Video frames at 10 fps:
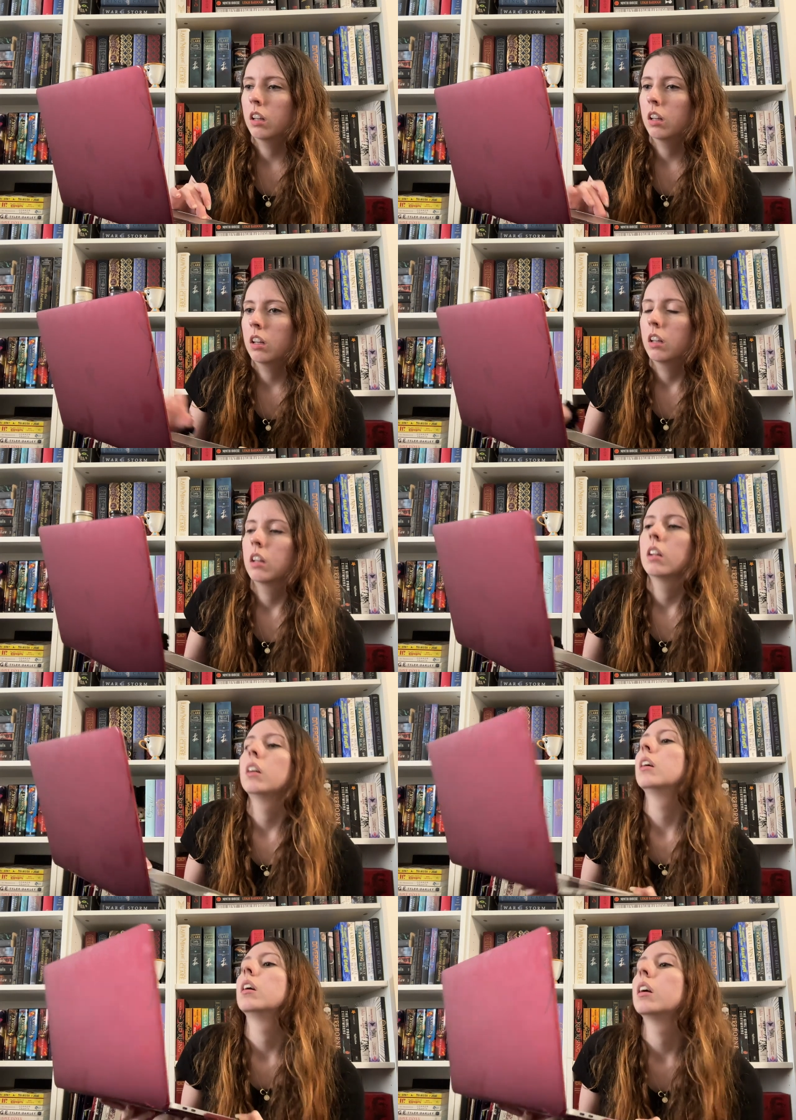
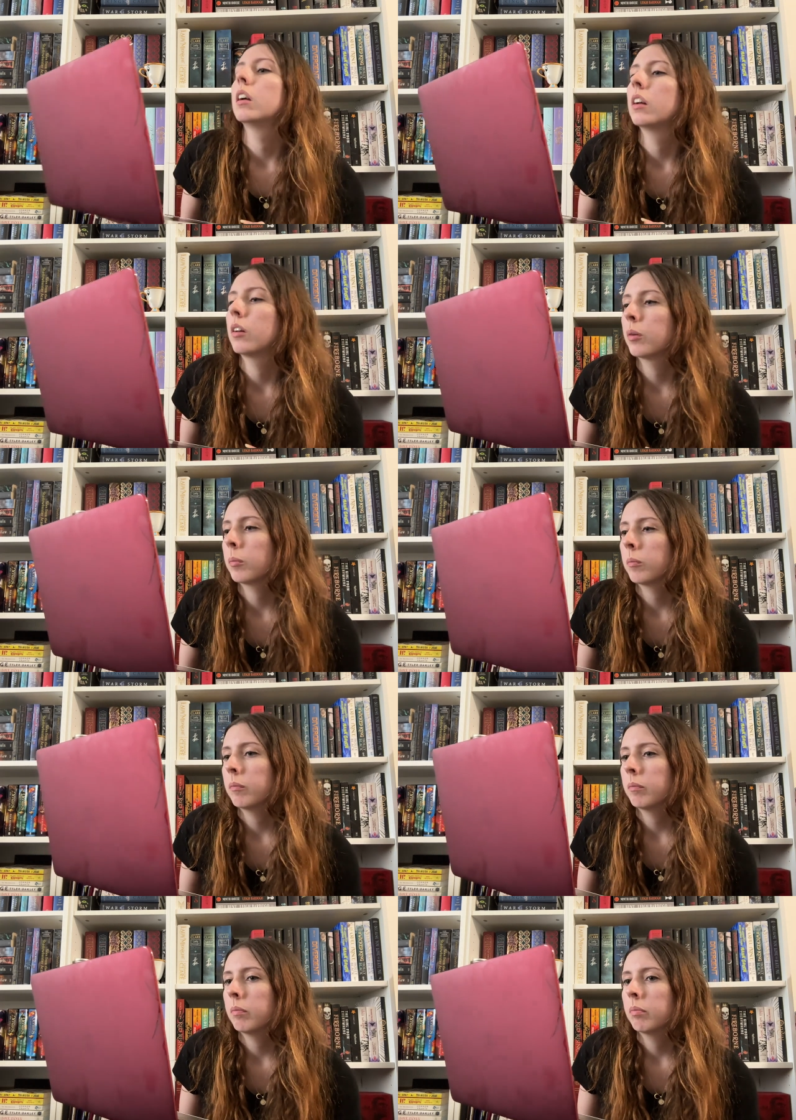
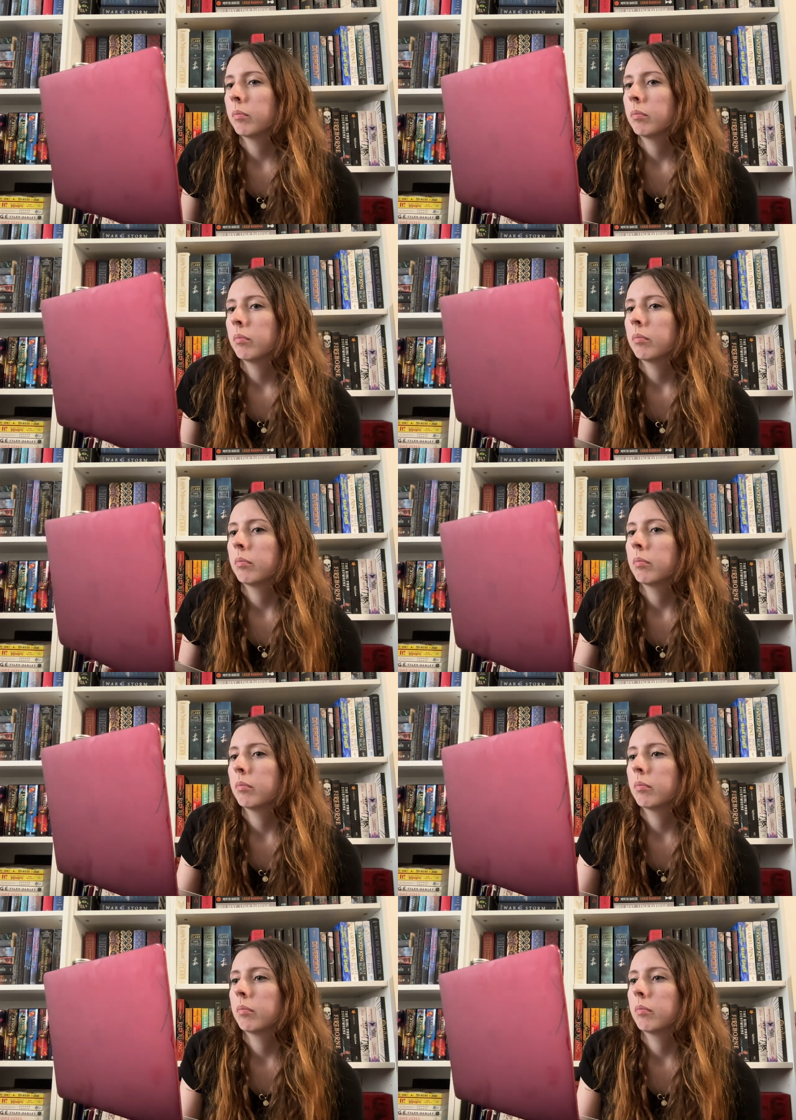
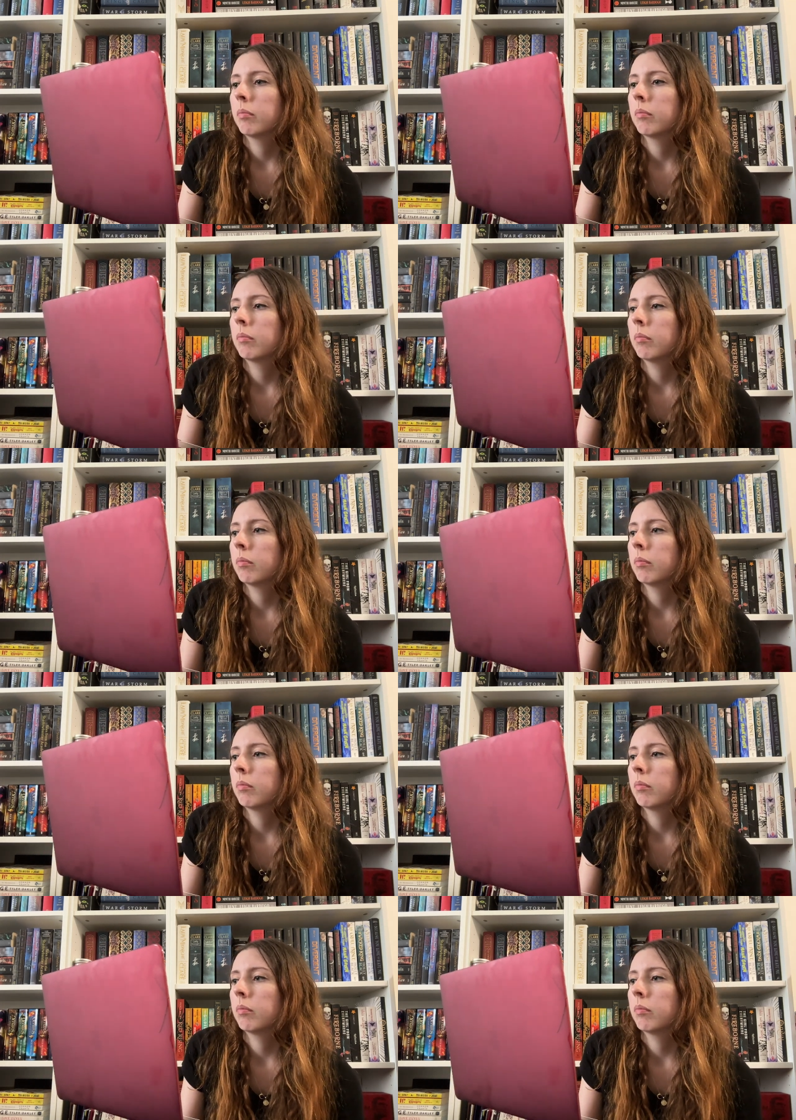(silence)